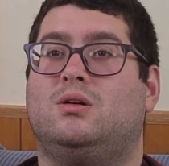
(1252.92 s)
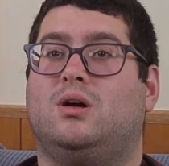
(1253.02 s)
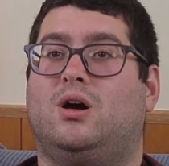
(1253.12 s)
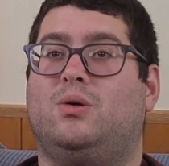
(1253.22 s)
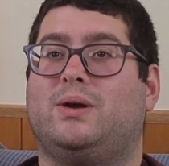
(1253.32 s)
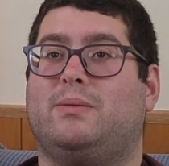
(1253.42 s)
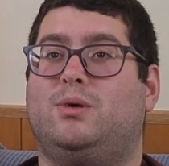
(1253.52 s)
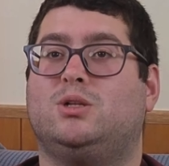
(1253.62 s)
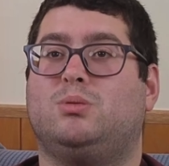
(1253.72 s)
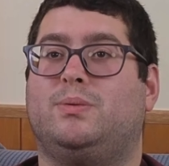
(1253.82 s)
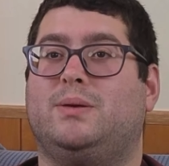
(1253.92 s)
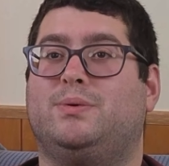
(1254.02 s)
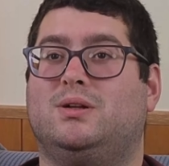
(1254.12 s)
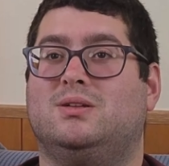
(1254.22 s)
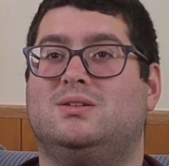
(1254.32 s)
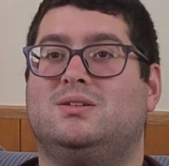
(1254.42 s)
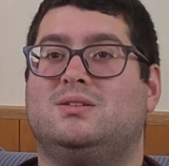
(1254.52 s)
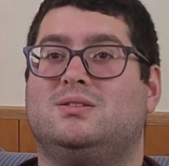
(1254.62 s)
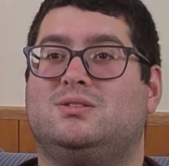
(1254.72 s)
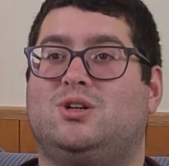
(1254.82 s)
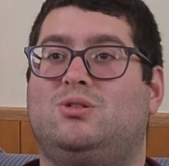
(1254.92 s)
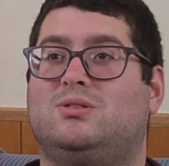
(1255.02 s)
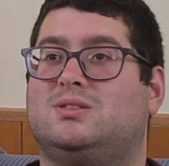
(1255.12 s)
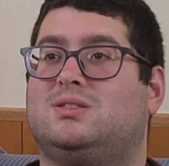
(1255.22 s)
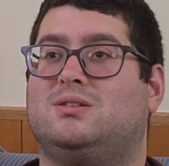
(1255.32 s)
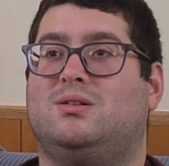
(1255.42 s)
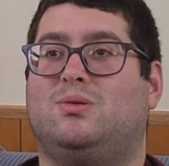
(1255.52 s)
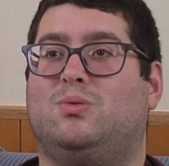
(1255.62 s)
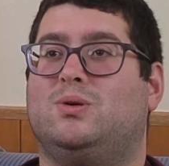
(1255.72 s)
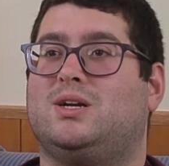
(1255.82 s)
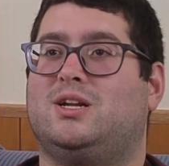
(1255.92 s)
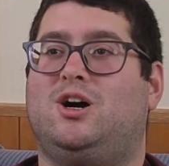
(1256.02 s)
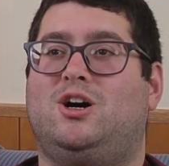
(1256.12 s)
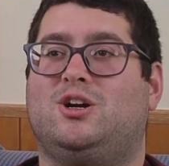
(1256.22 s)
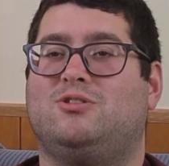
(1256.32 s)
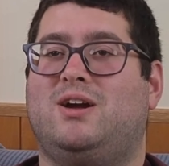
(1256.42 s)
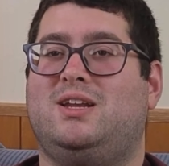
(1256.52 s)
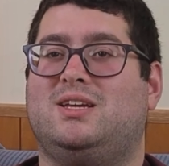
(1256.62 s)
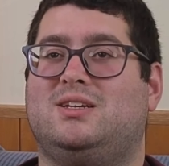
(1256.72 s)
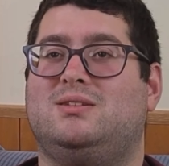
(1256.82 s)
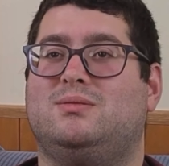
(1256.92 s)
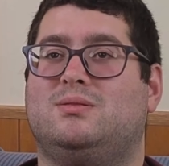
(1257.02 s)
Oh, we got multiple people. Joel's working hard already.